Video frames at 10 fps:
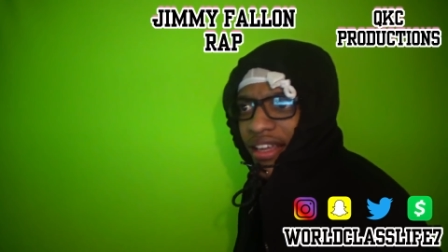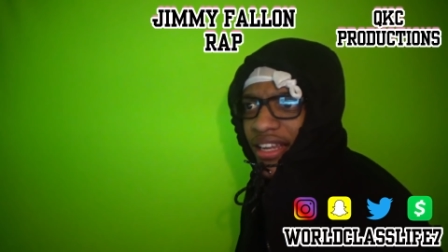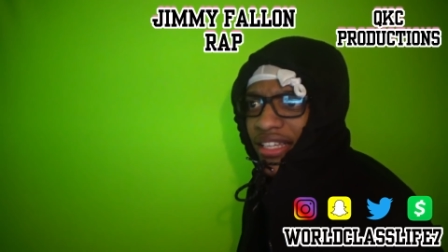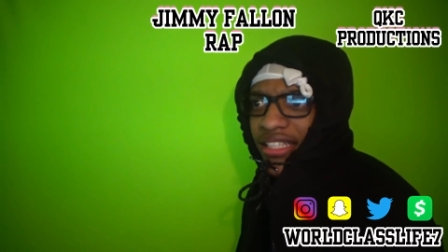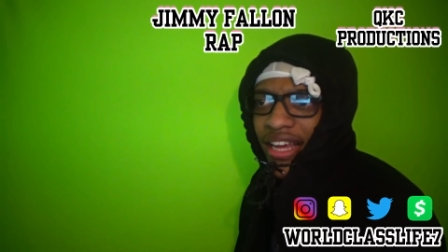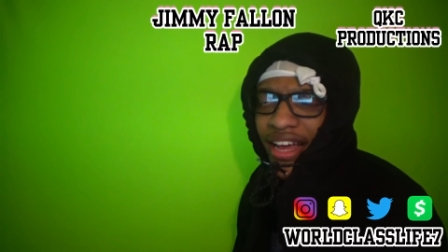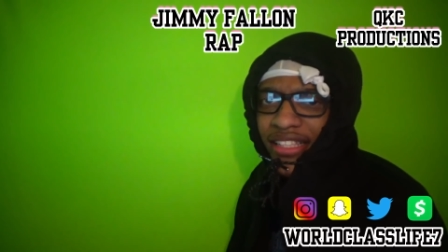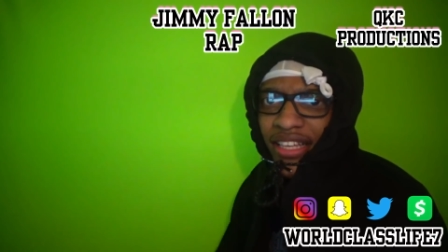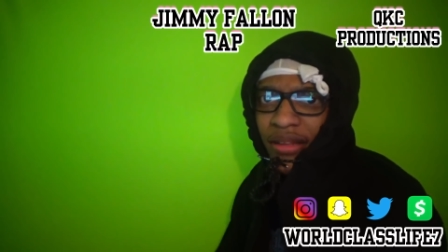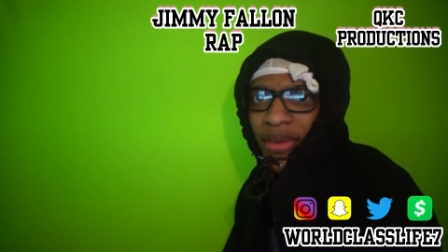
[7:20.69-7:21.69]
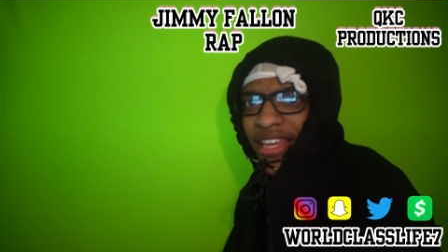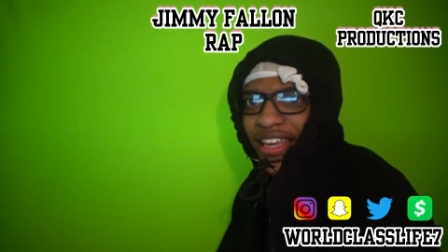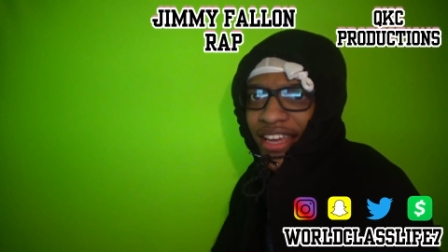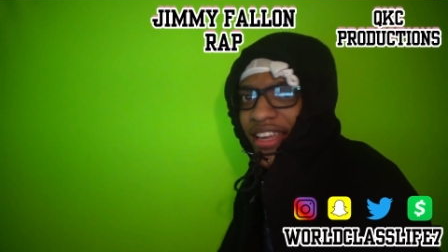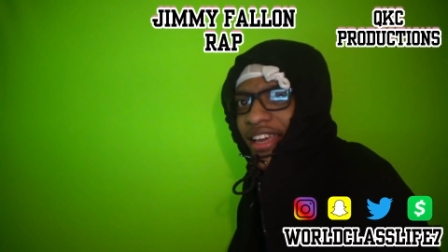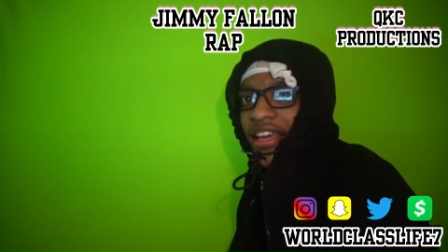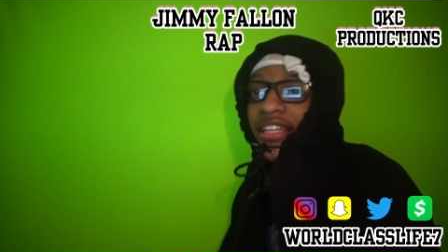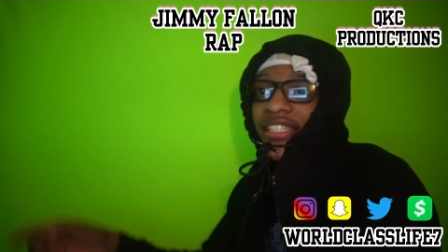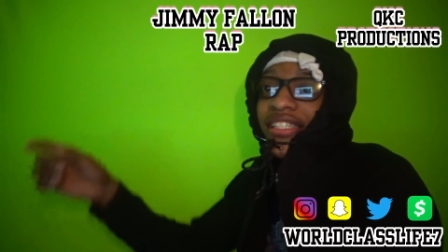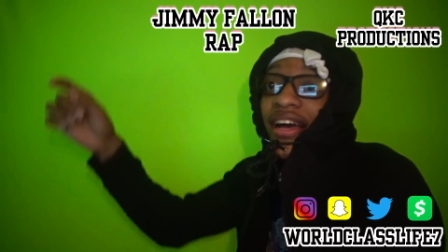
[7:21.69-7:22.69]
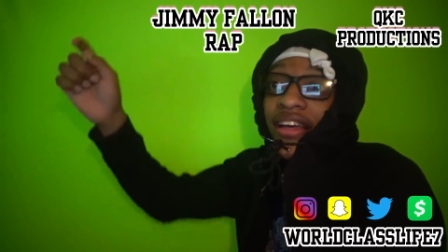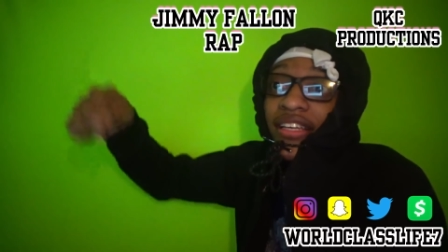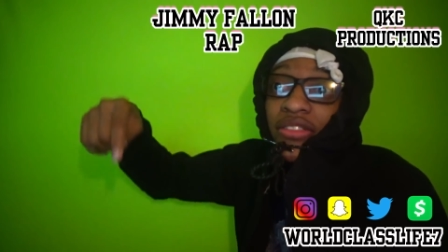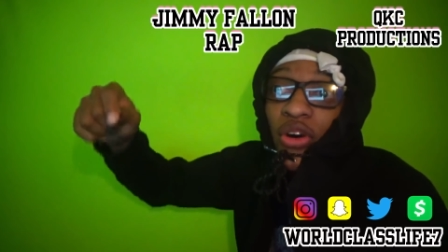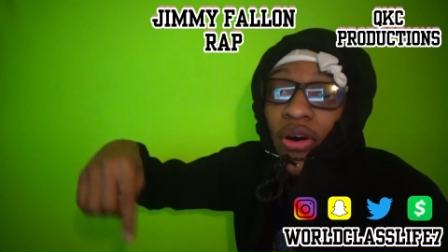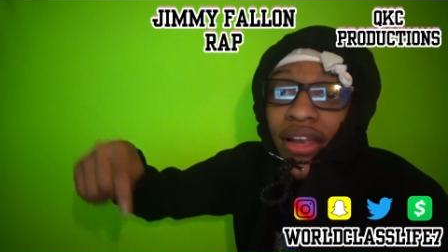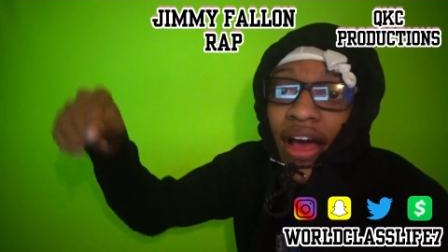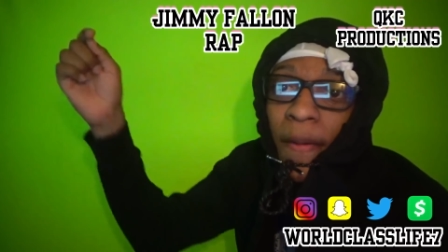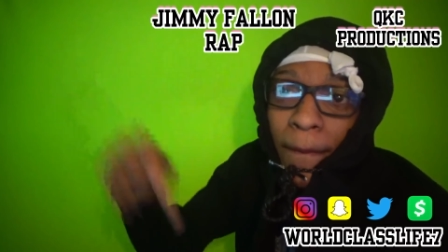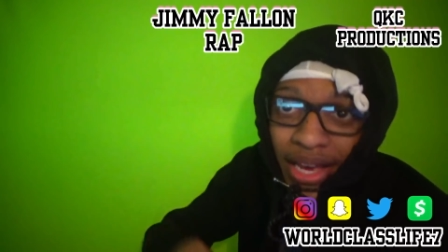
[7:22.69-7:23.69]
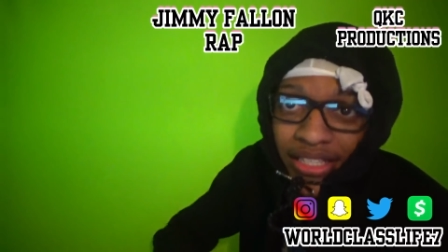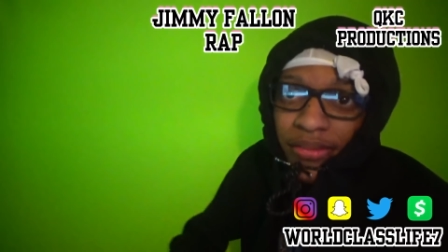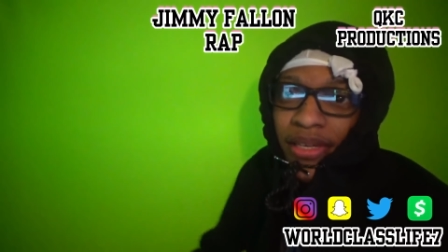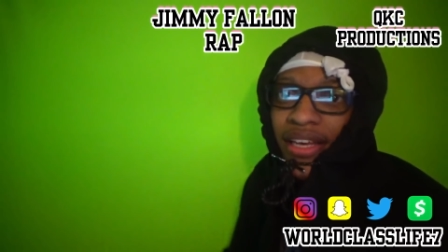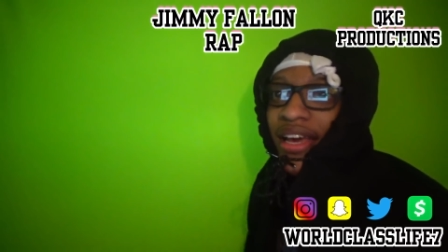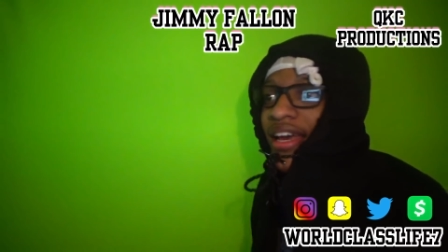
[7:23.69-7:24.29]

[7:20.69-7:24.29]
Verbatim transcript: And then she, I tell them, eat it, eat it. She said, it's going down basement.